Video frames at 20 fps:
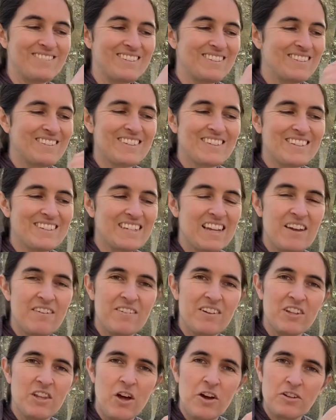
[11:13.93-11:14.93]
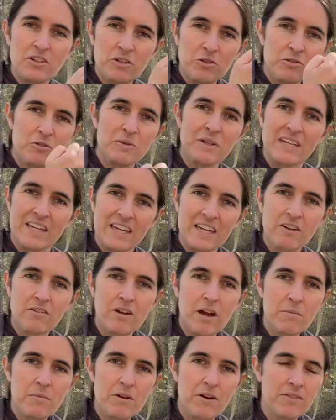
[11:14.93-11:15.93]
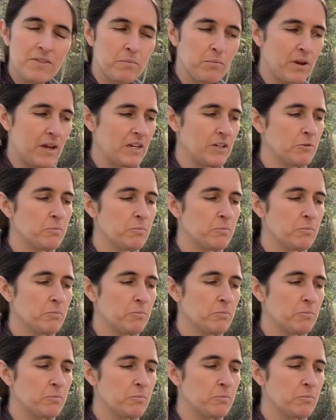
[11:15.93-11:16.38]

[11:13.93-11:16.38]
doesn't have a long toe, so it can't grab around the branch,